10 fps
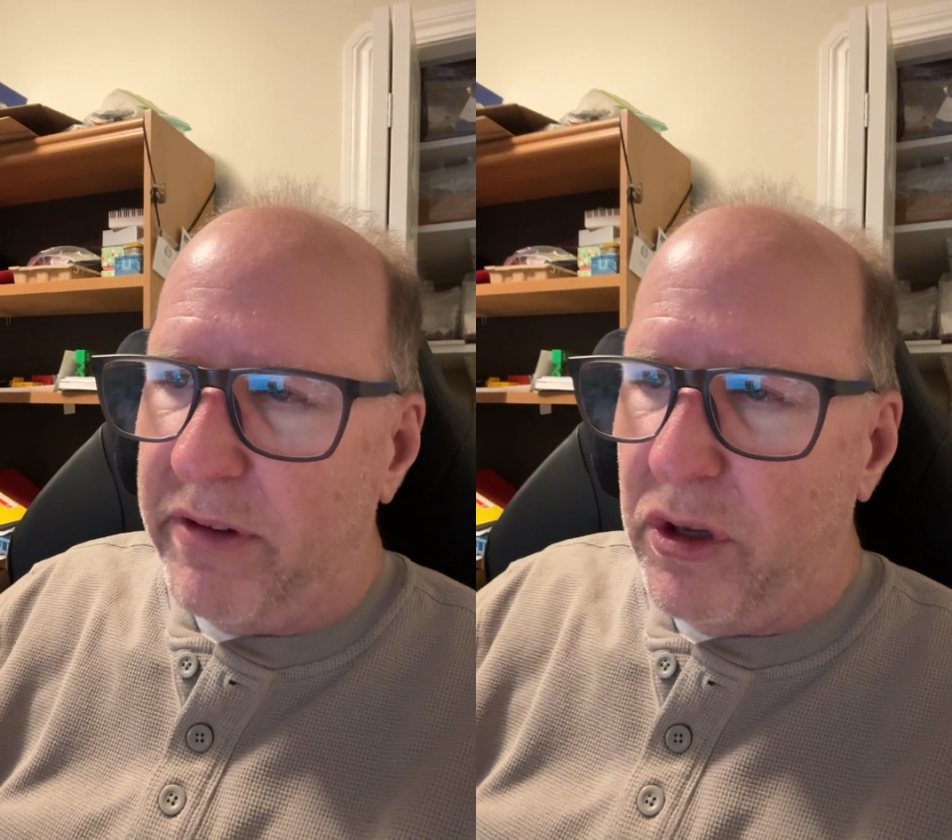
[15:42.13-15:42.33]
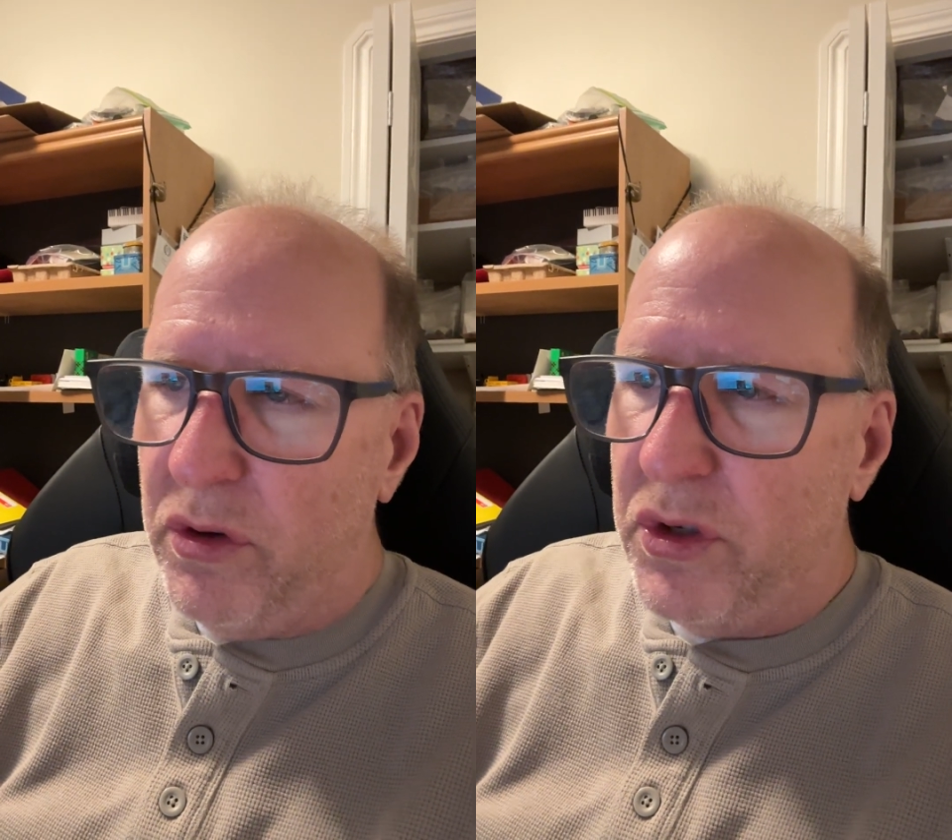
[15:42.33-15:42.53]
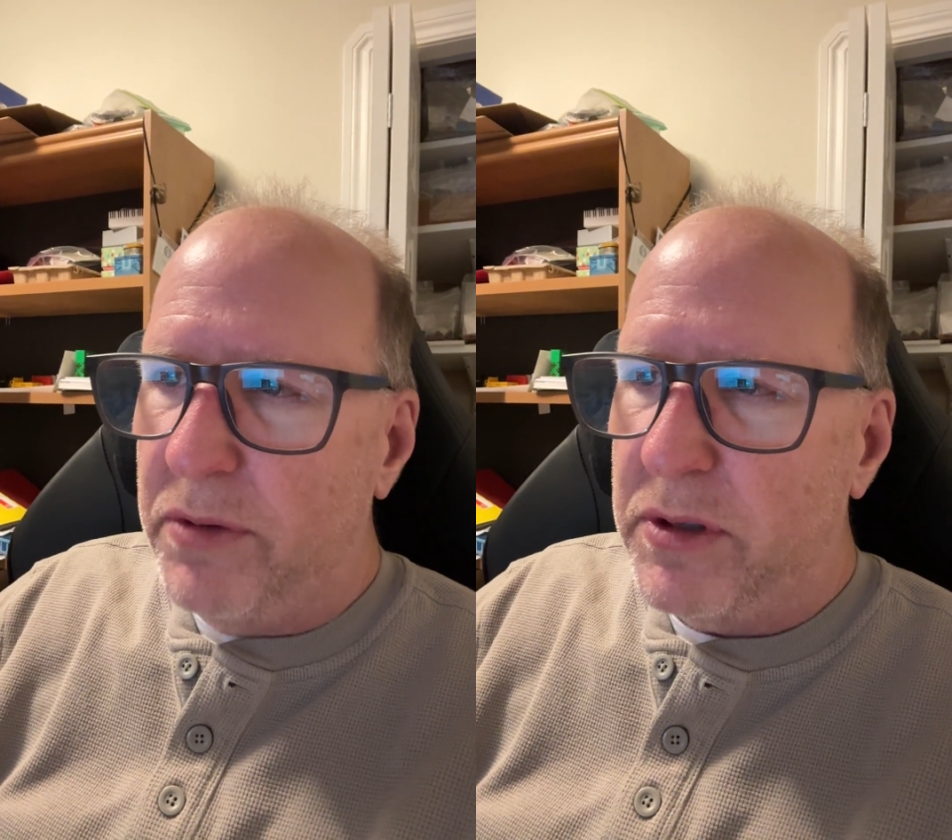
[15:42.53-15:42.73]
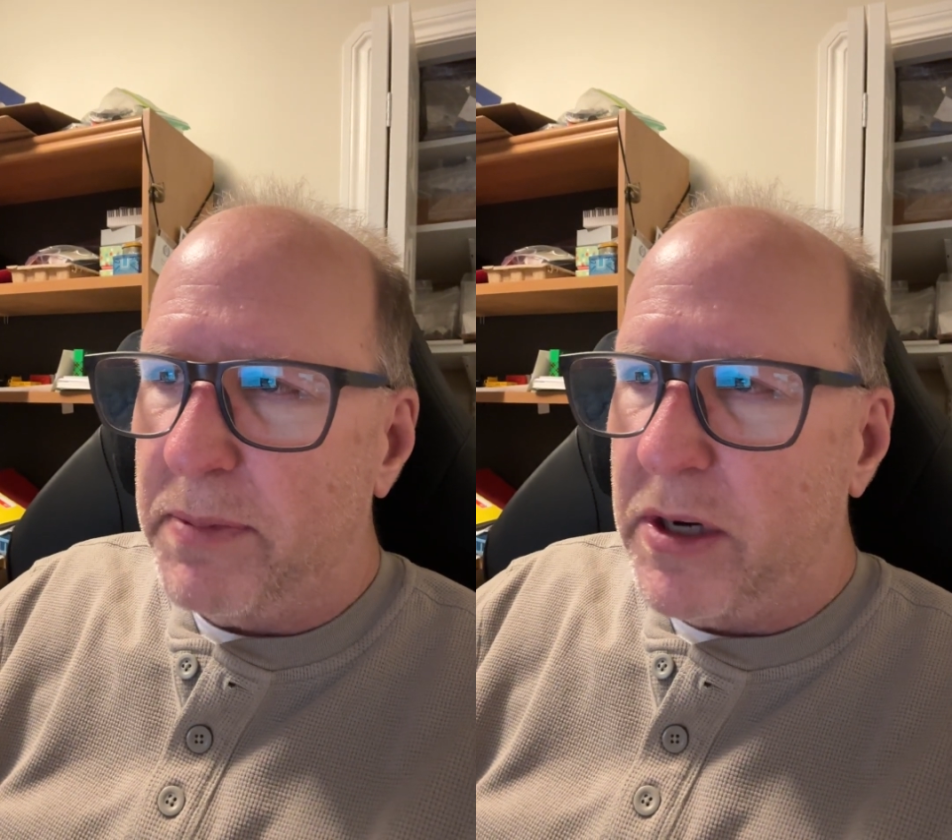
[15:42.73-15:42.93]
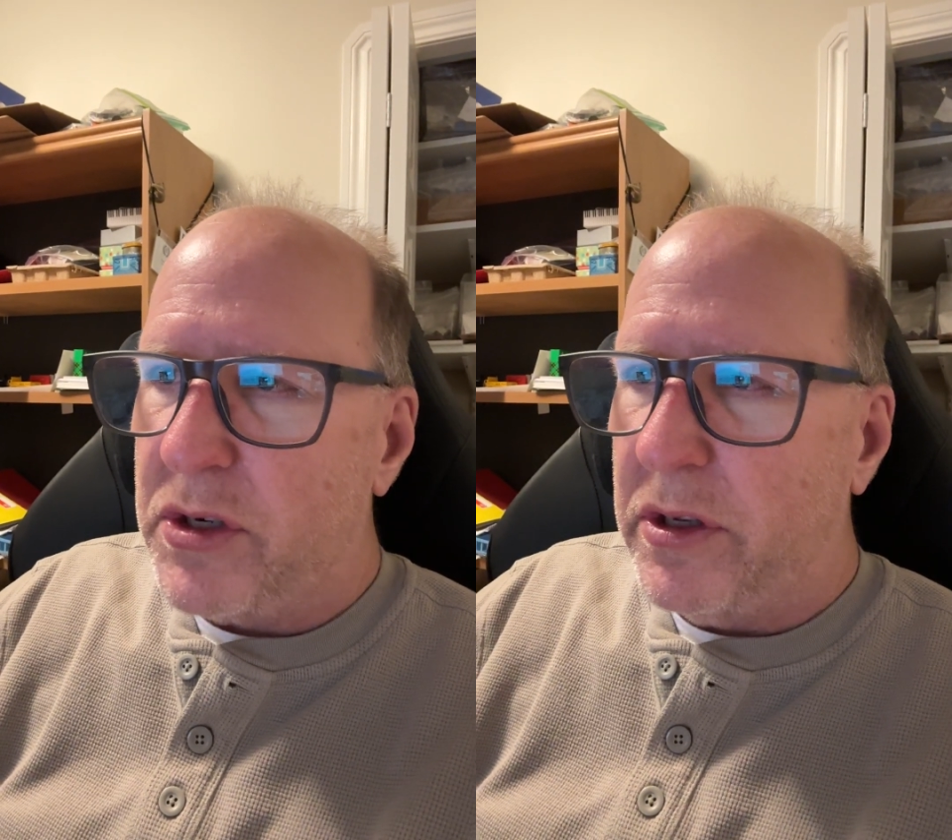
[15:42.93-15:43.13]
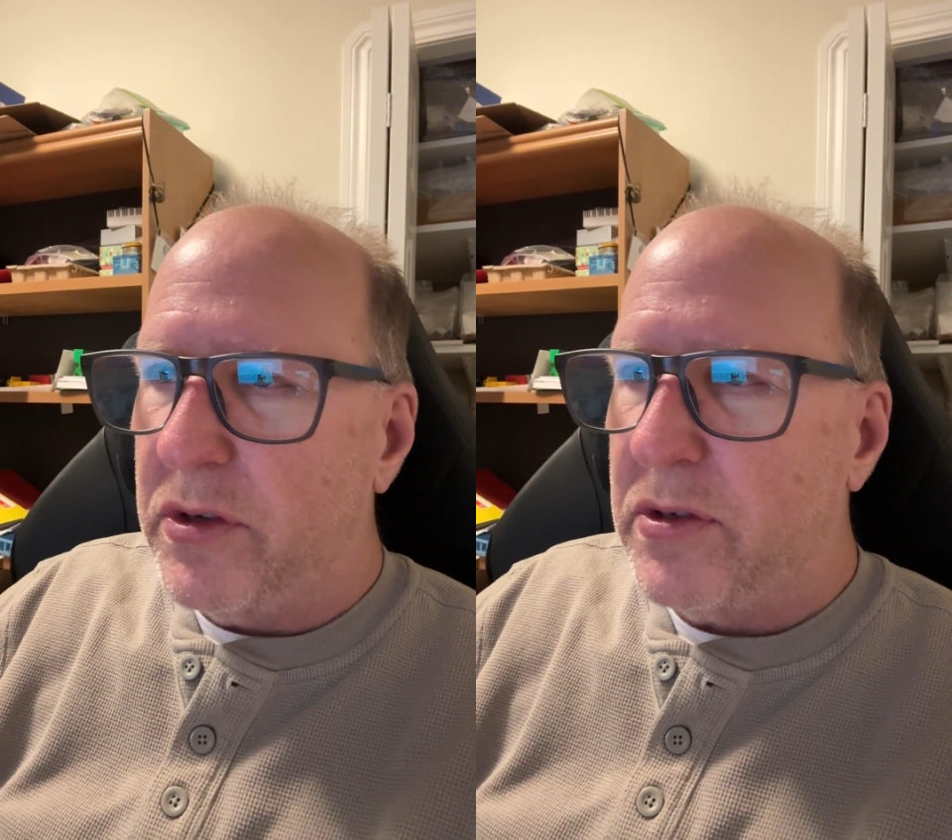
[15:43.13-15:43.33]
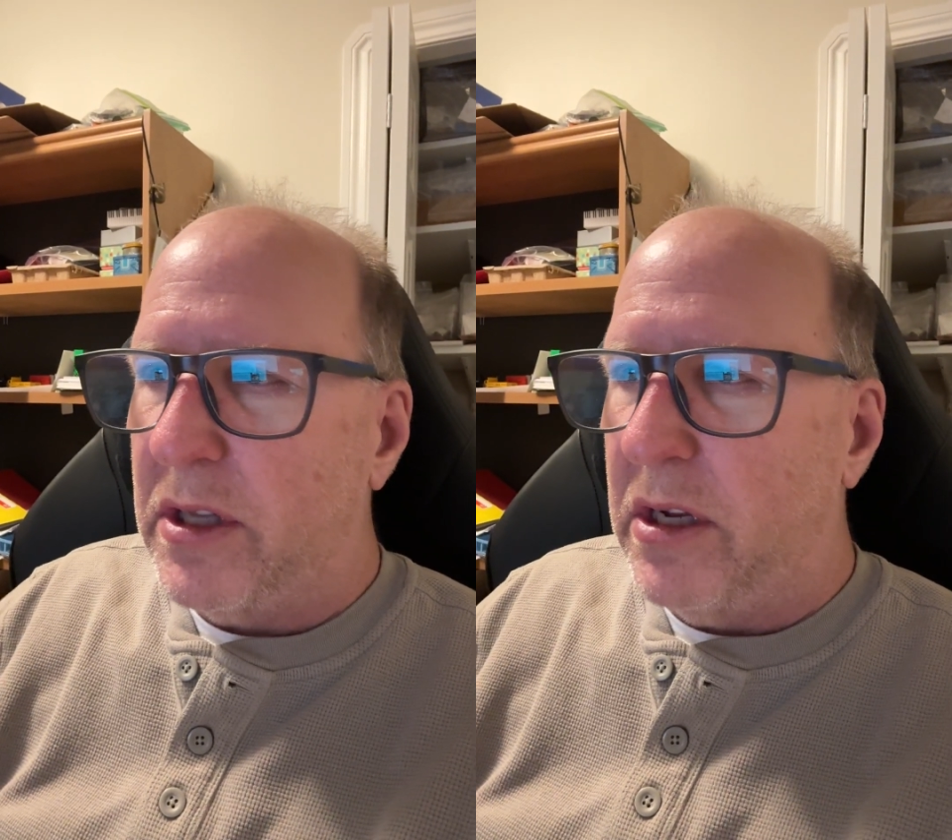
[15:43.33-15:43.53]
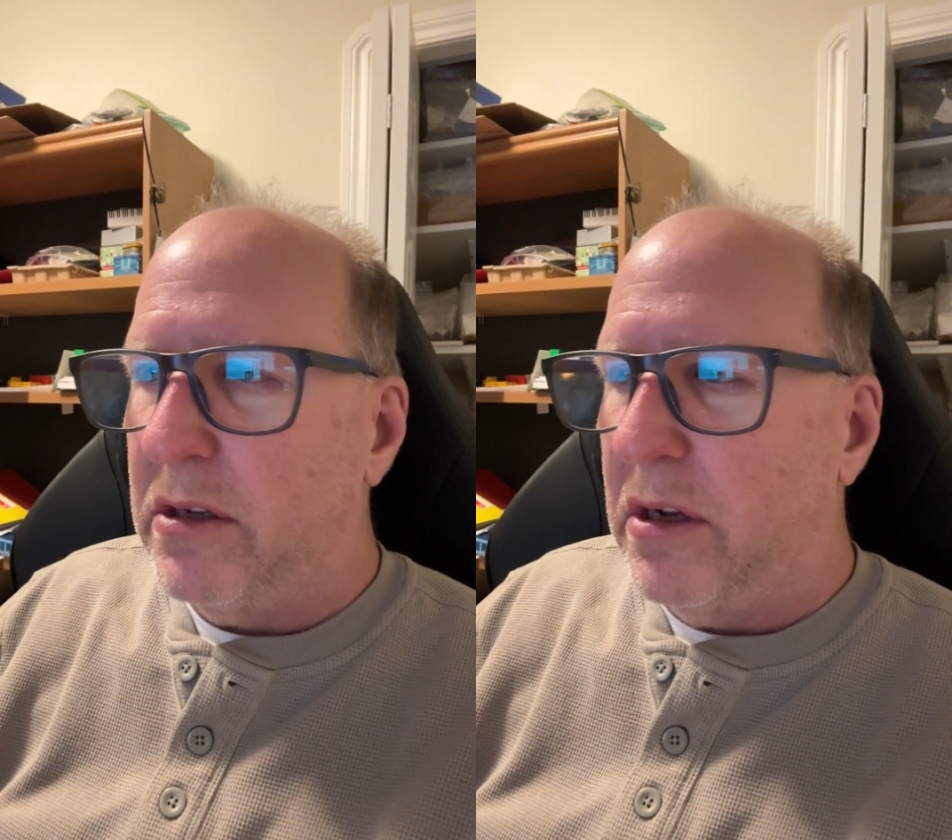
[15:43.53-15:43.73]
YouTube specialist
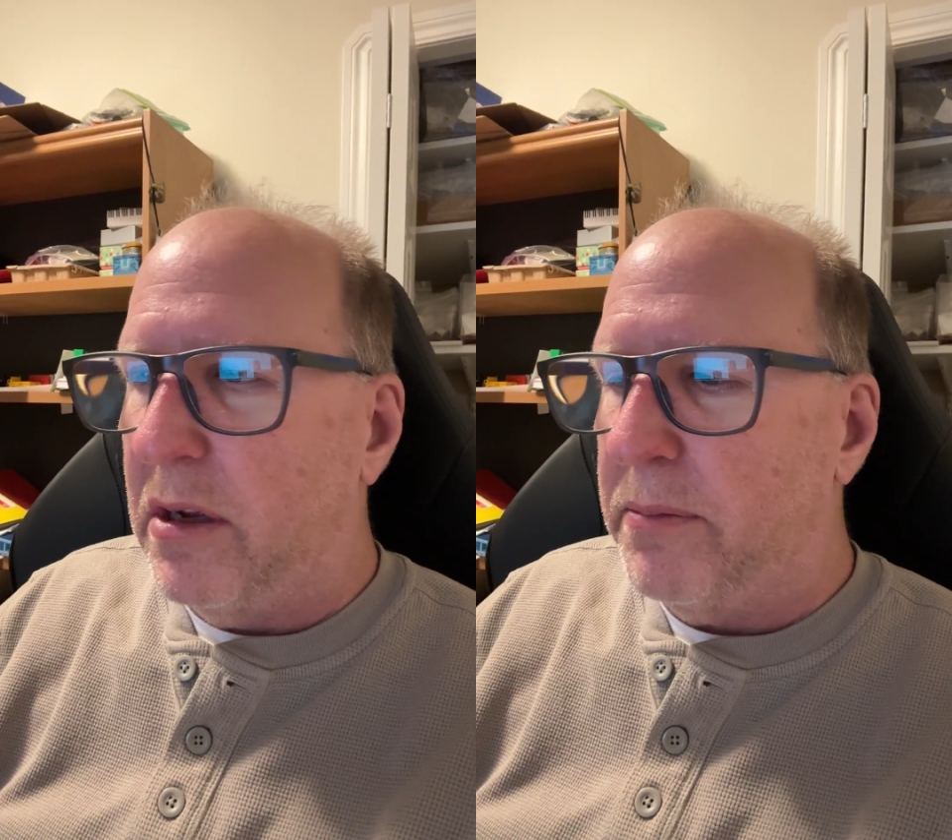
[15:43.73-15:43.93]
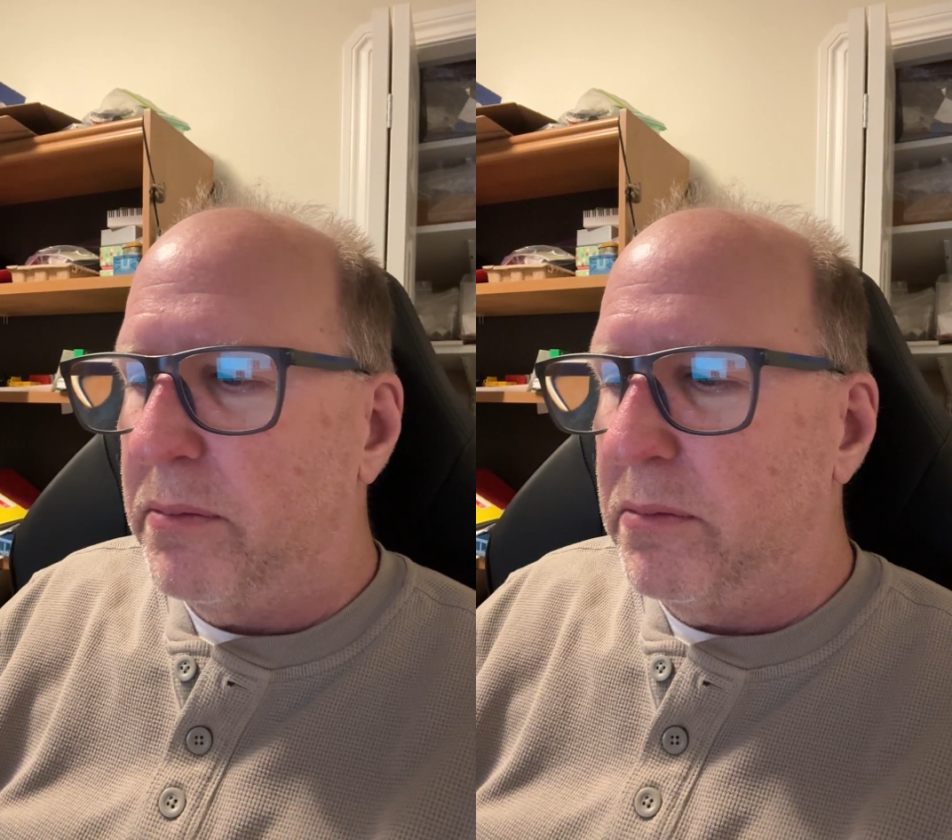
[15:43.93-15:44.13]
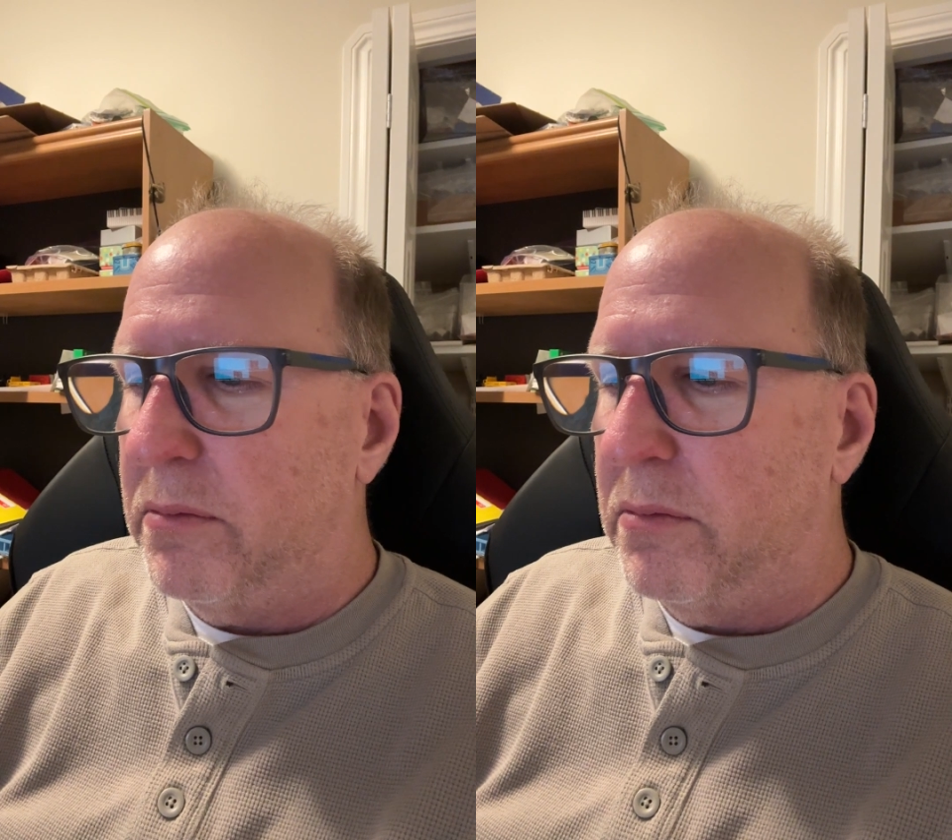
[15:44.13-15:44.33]
that um,